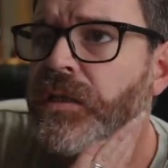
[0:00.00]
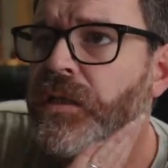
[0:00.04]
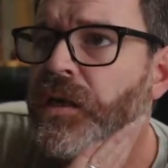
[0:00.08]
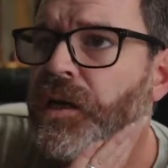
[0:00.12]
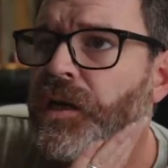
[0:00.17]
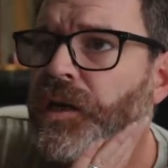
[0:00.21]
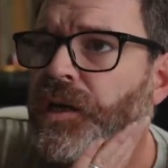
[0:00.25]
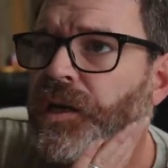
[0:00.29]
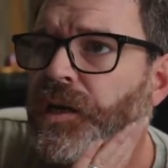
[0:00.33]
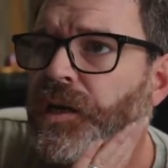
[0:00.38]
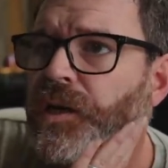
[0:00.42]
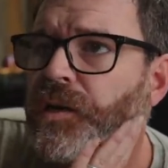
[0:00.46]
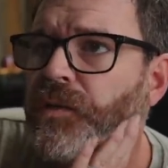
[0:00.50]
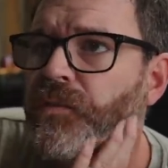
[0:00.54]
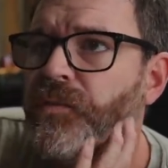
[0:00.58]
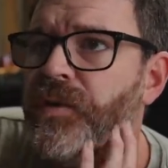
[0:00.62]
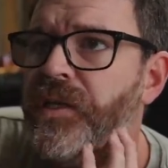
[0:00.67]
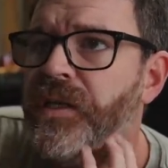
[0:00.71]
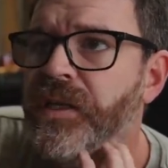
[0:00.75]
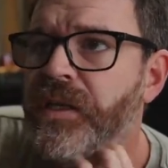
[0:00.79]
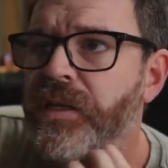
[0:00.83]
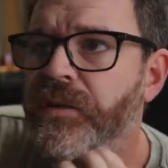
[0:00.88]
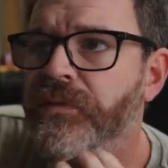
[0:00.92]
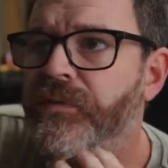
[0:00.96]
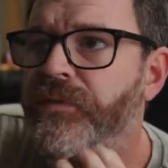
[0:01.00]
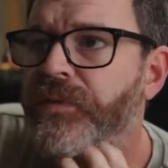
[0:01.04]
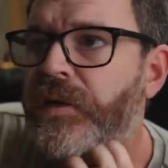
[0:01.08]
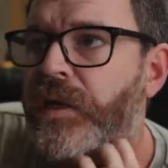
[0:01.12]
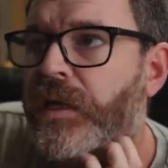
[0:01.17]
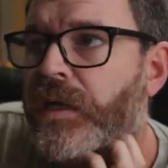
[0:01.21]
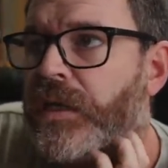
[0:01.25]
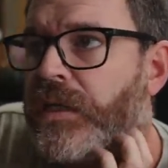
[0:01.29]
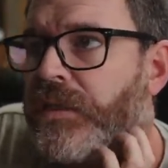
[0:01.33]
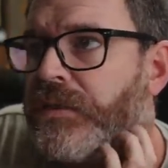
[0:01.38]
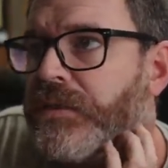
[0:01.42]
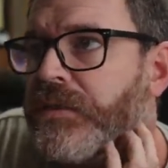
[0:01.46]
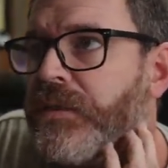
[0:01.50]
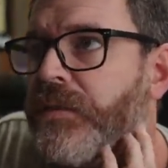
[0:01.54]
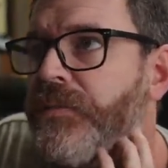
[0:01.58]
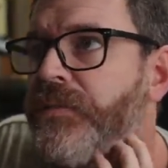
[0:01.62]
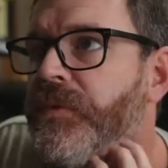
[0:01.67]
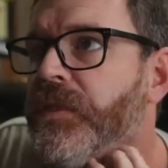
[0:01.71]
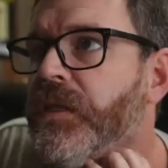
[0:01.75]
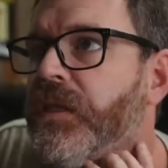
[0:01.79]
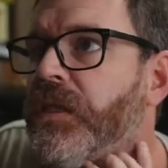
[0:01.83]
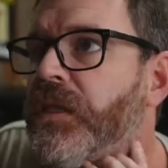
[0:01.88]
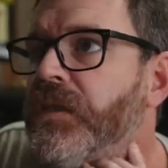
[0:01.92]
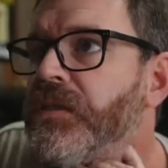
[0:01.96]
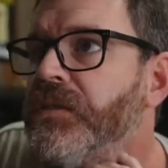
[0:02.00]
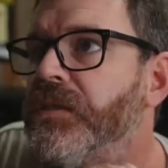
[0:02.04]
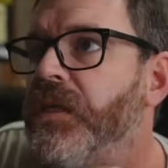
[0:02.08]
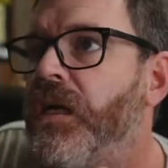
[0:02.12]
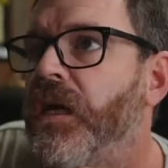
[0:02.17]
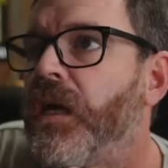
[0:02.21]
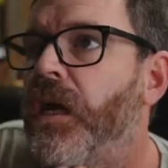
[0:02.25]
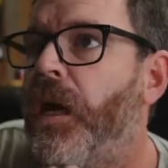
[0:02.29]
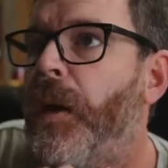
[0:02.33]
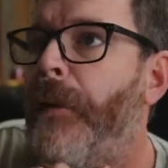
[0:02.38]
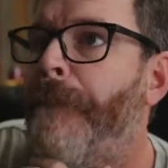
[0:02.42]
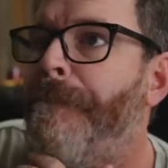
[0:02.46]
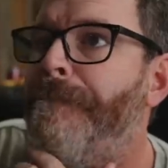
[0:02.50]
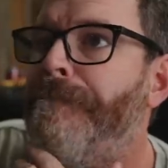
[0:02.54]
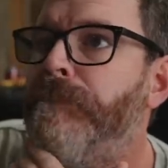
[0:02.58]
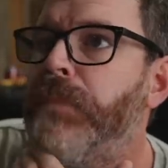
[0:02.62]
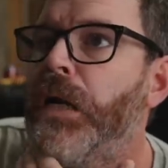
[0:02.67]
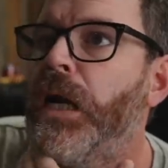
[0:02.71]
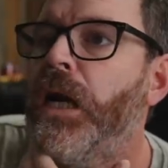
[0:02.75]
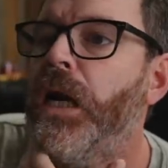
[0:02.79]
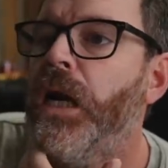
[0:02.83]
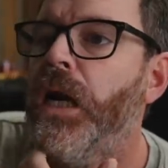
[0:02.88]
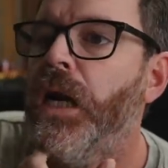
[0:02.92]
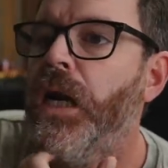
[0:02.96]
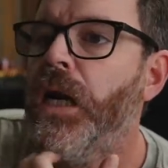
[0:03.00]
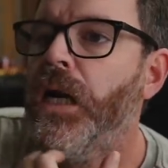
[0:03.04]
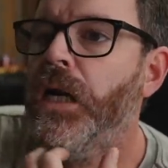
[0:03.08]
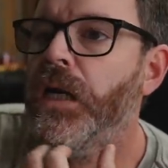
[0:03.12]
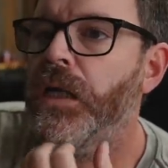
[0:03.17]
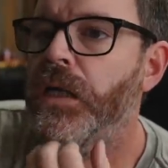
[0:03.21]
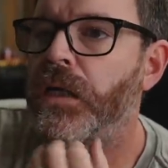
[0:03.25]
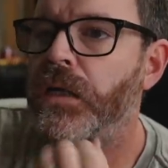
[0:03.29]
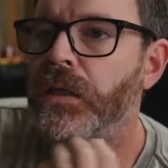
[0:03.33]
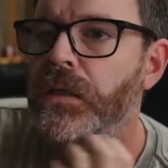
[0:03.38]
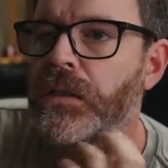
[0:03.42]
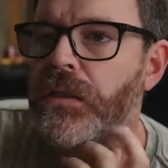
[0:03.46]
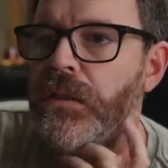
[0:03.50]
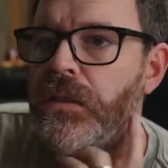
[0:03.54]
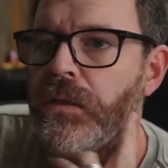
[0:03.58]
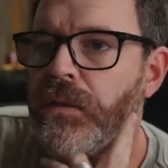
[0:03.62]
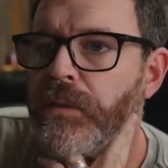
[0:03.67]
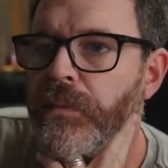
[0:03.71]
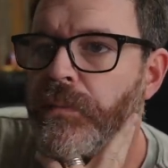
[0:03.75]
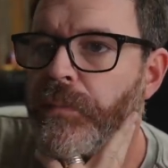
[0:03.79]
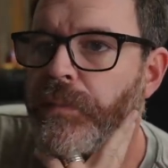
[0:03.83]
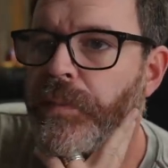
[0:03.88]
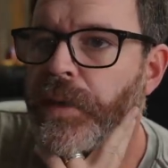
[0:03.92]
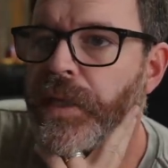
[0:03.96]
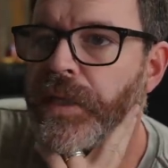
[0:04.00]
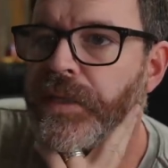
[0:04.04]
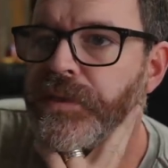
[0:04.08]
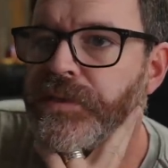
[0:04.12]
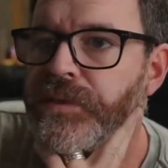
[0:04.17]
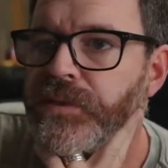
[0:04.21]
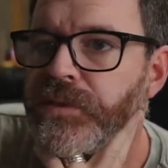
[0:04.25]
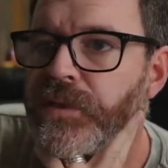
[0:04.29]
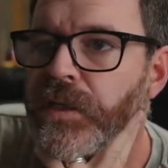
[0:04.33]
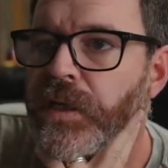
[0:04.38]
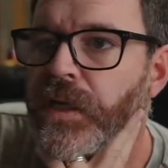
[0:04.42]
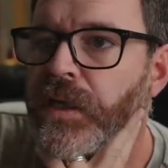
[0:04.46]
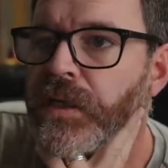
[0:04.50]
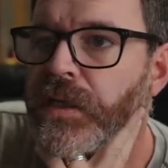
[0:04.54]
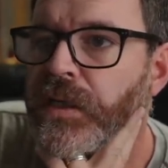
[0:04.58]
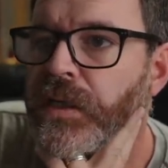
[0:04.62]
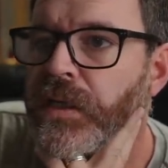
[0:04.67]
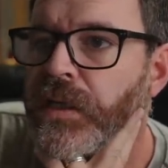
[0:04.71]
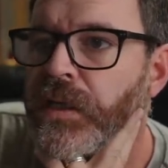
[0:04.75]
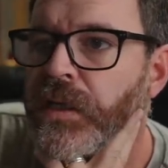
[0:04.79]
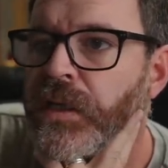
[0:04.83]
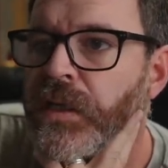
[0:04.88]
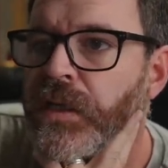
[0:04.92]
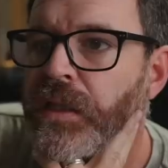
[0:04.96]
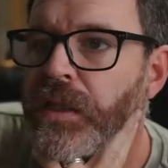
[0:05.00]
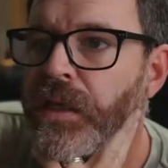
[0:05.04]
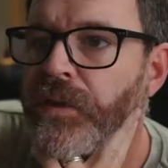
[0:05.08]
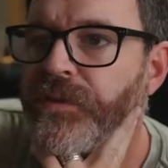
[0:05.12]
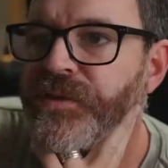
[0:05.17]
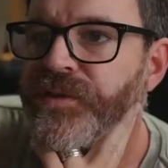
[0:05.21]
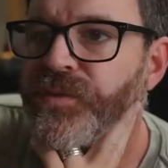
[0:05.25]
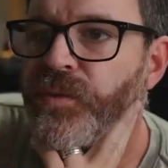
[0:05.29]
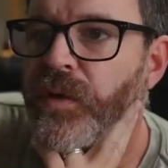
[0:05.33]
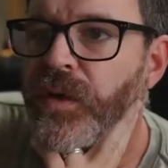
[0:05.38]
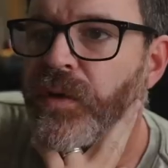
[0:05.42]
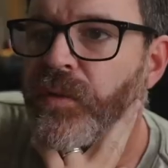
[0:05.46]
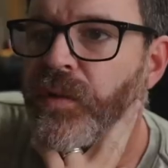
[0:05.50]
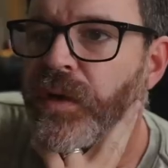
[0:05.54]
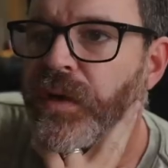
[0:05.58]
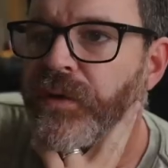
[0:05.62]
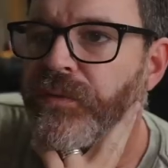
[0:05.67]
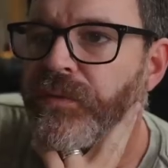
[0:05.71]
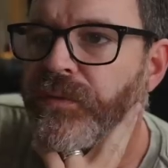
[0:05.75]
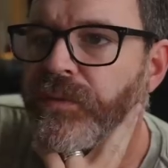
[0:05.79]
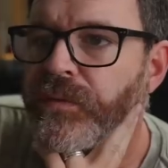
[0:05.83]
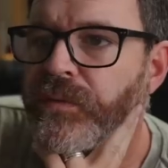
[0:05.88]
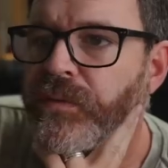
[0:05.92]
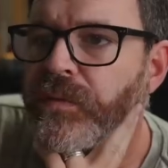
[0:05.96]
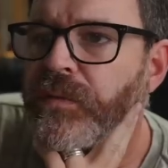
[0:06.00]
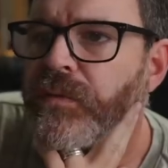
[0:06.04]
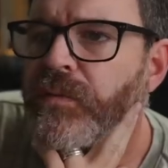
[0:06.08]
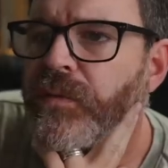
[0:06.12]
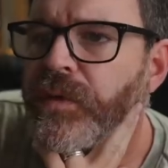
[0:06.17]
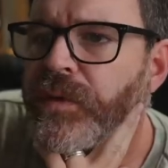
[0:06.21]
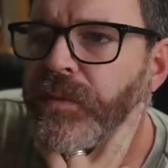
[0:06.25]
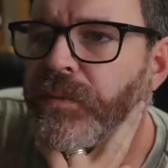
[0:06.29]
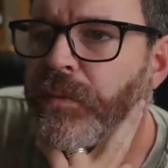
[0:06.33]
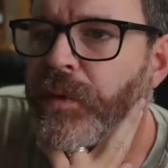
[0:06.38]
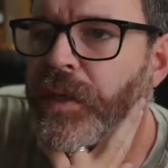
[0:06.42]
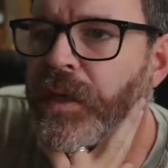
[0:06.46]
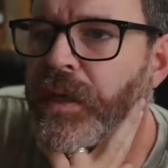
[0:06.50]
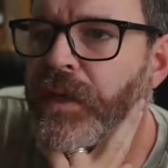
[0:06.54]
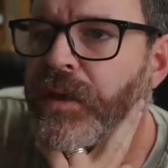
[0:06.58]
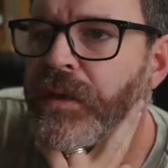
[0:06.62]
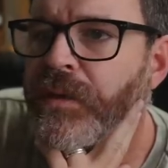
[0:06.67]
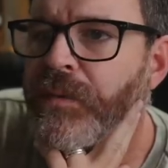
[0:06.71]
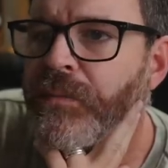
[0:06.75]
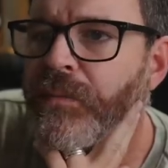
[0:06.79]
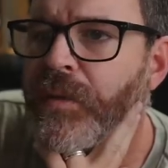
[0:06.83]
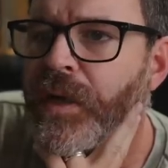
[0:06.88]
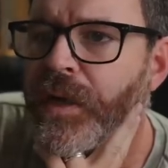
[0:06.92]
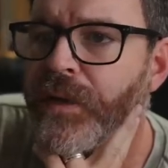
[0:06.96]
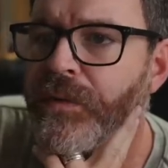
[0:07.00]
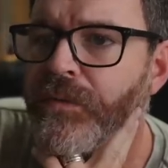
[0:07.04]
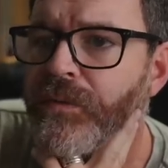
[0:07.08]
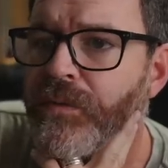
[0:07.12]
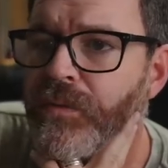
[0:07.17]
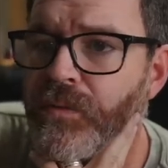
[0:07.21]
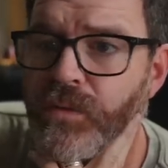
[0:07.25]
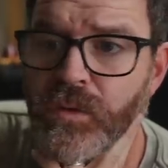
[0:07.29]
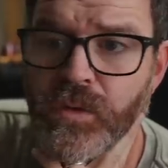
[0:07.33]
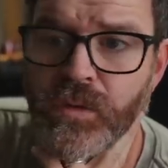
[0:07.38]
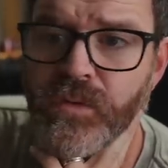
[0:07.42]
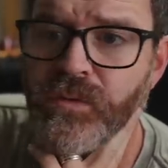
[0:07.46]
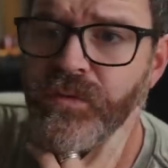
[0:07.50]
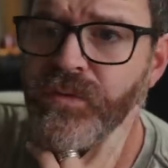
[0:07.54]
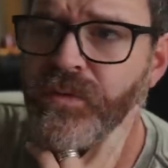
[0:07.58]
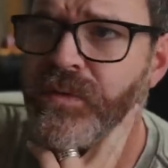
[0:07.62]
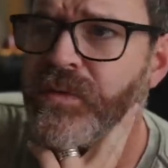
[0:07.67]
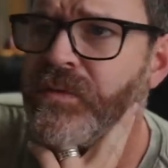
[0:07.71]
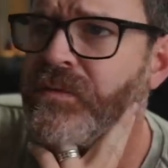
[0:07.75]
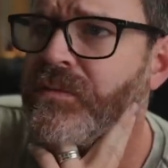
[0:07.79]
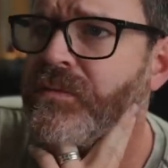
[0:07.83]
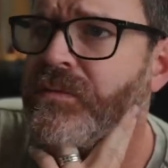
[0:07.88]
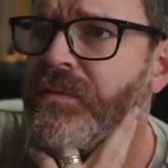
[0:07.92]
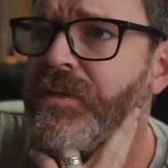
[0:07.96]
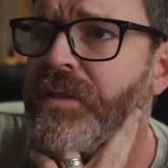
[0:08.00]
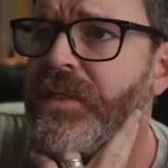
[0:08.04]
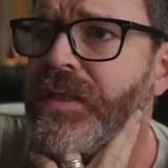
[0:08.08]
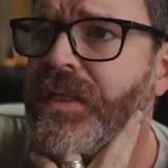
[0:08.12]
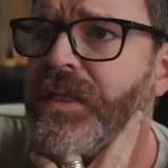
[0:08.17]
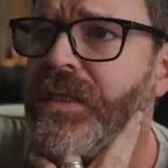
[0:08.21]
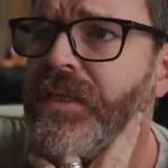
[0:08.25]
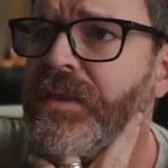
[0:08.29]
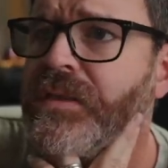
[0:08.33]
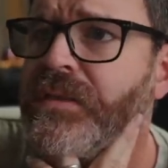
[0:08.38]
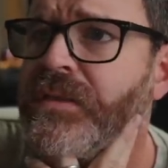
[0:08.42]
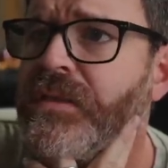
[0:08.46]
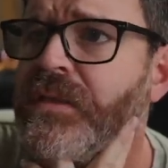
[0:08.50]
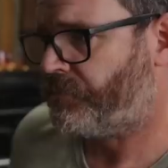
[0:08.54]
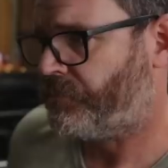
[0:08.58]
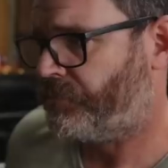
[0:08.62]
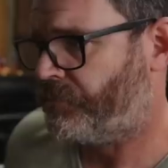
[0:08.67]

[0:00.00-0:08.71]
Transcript: Uh, we need to find something that's got a big bass track. That was Runaway with Me by Roof, I guess.